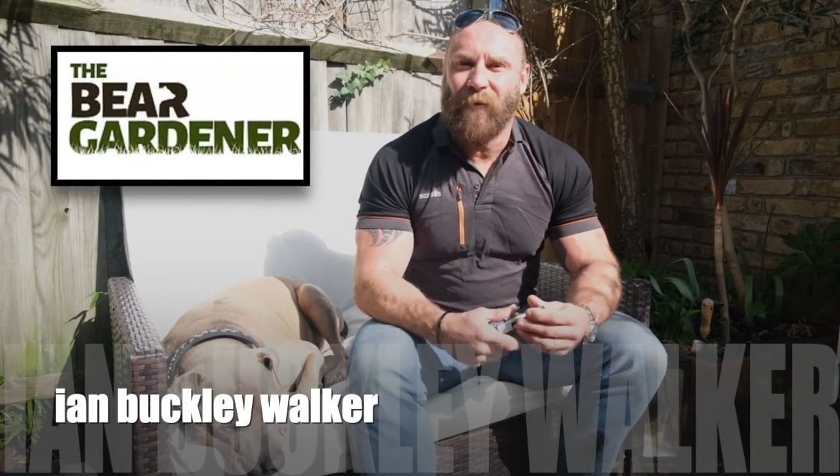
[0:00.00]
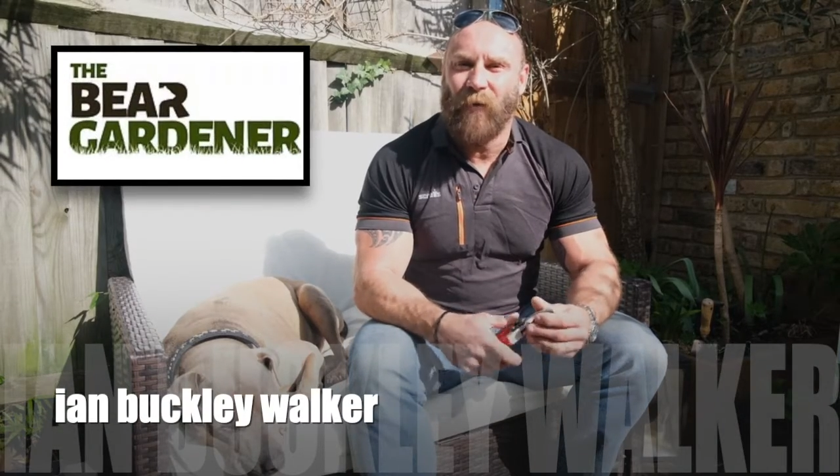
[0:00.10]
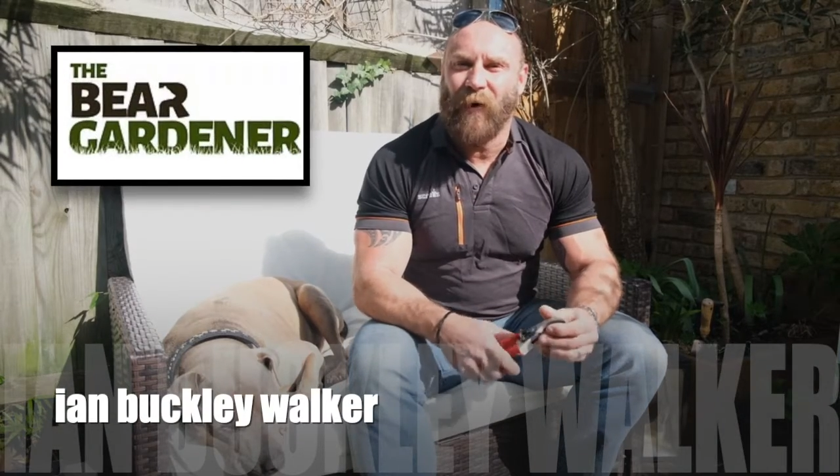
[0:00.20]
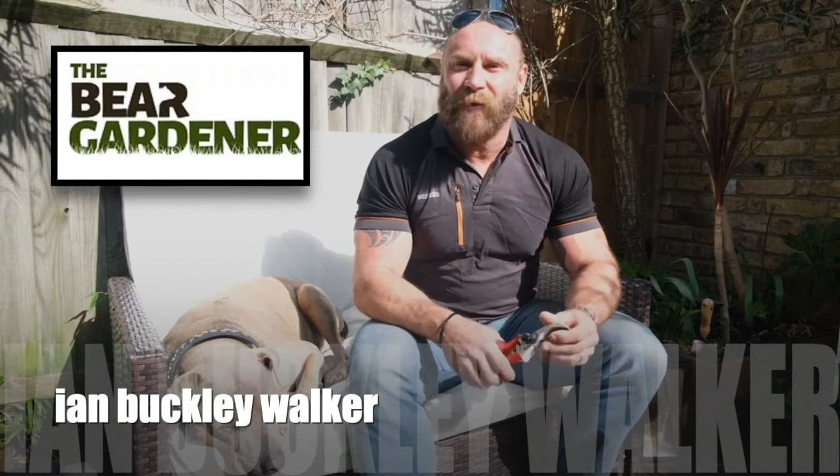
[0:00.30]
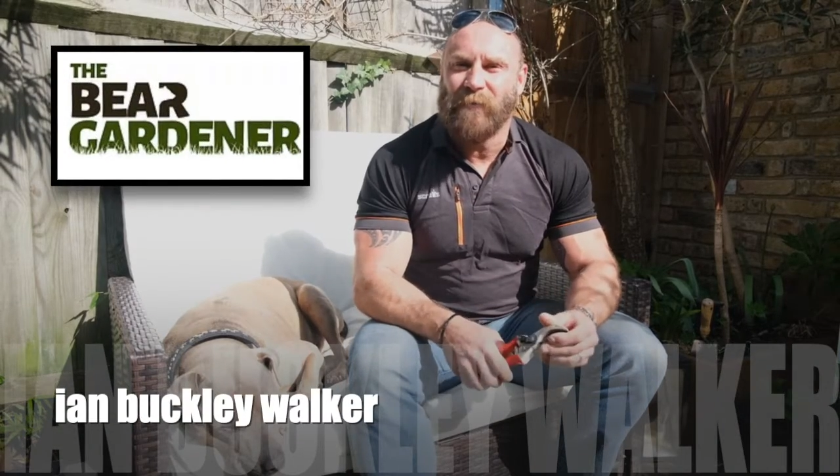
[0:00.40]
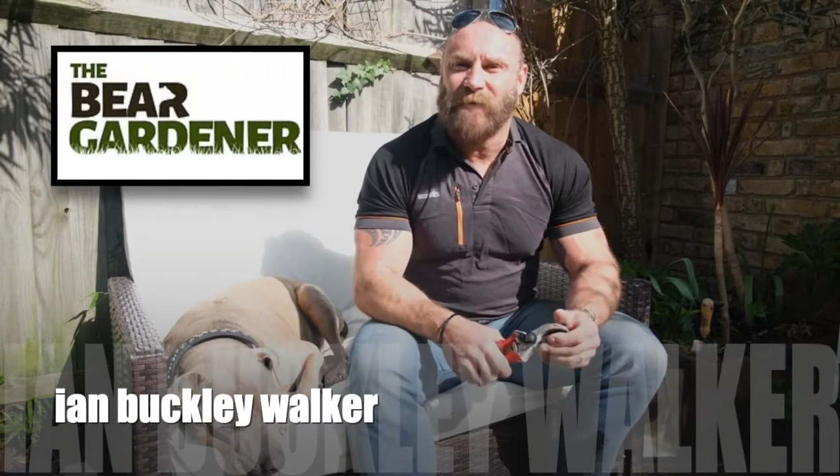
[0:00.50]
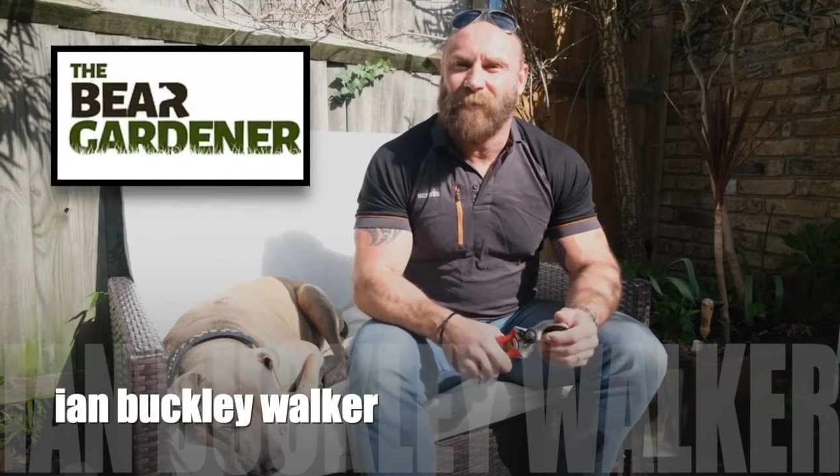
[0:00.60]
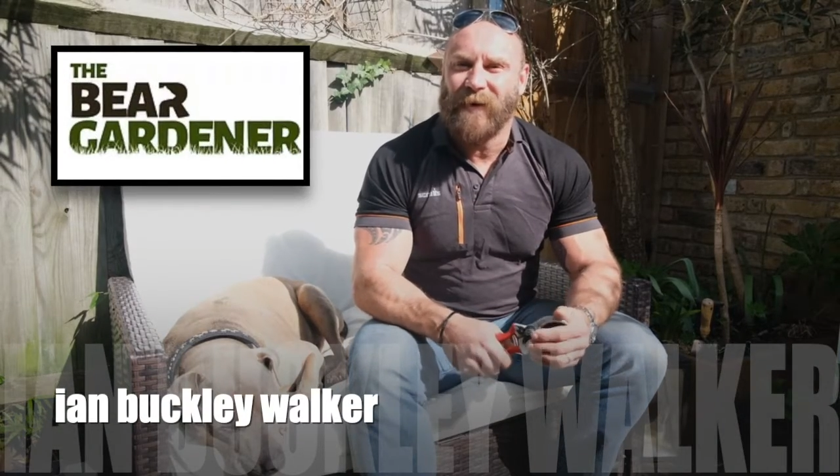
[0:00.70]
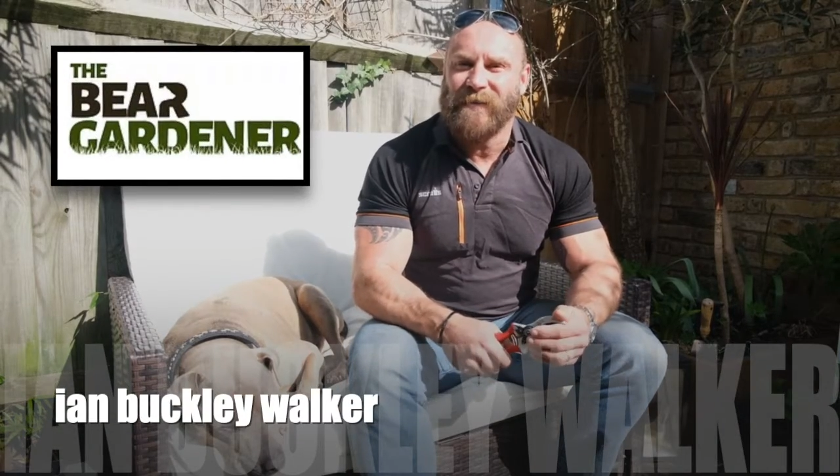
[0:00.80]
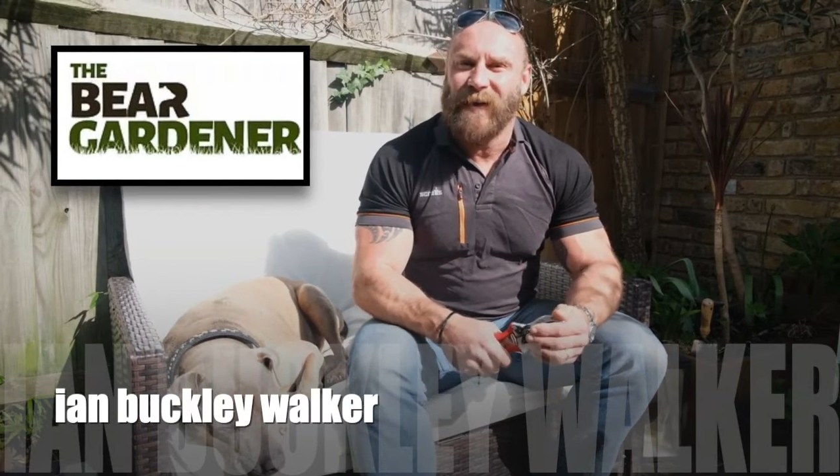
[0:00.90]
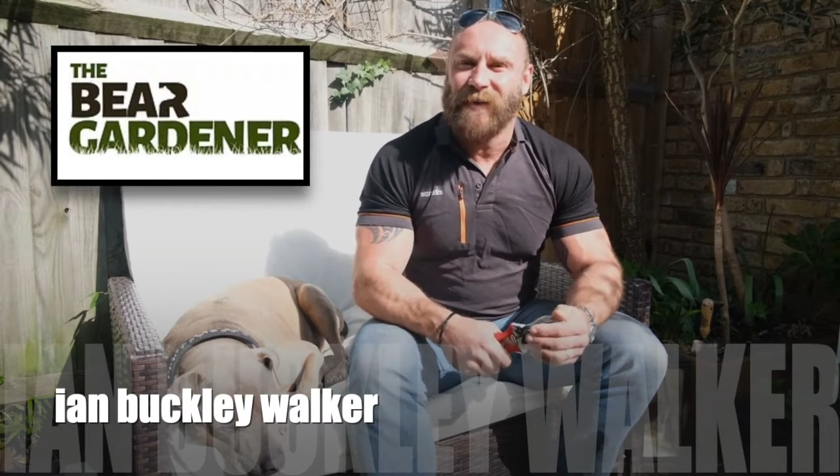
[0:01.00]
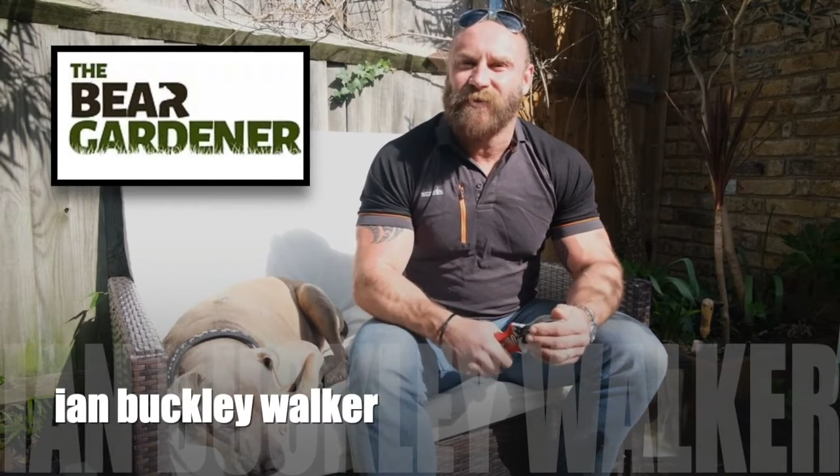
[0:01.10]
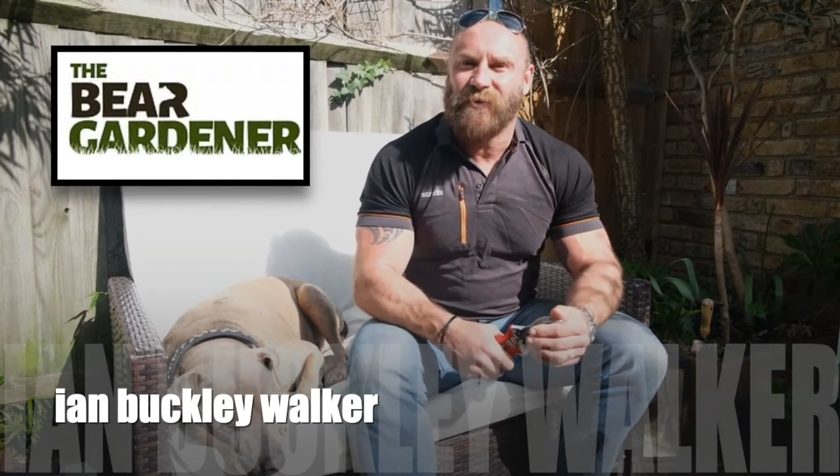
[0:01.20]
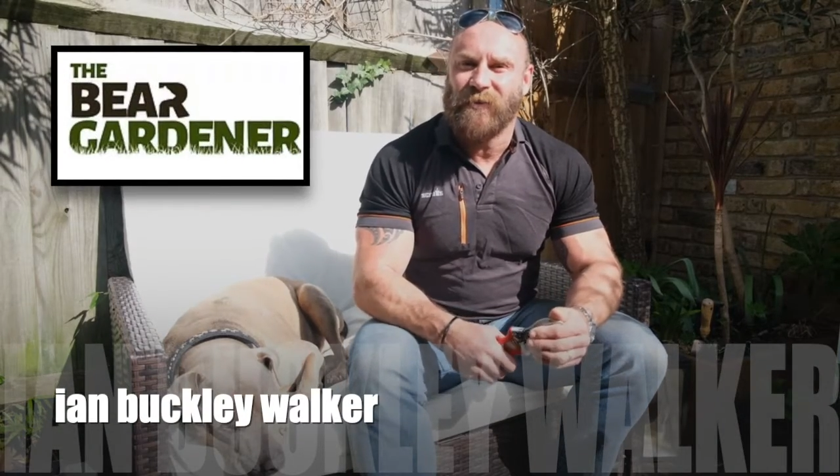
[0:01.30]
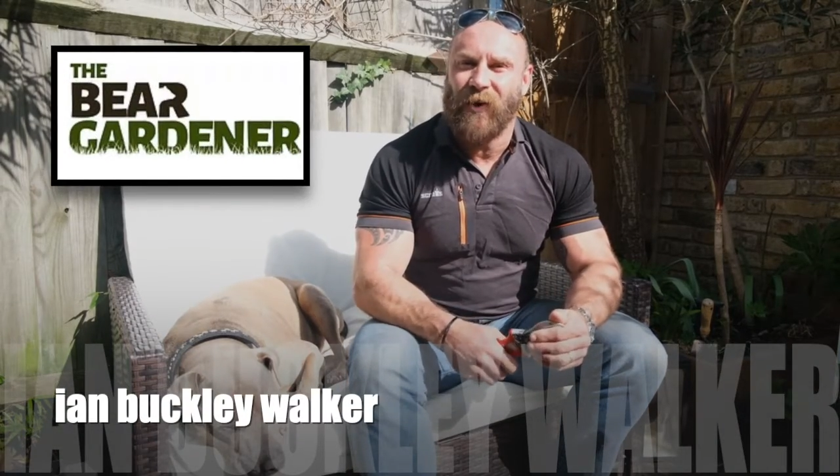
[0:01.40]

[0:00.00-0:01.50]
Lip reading: and welcome to my section